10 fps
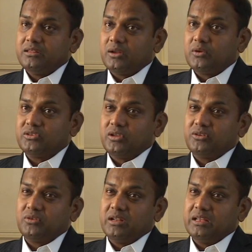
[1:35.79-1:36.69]
there was
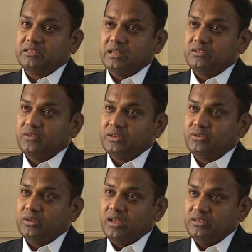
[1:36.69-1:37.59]
not really a
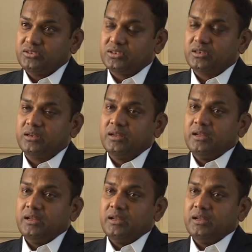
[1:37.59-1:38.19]
satisfactory answer.